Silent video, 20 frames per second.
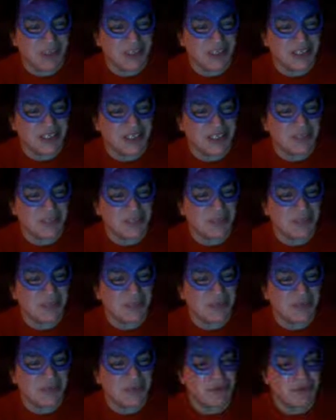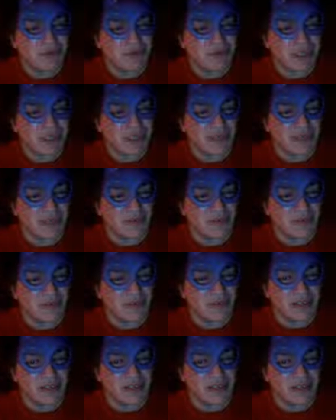wasn't a story in the production
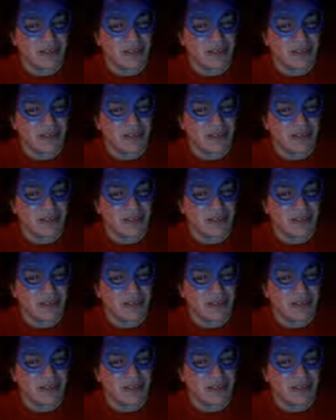either.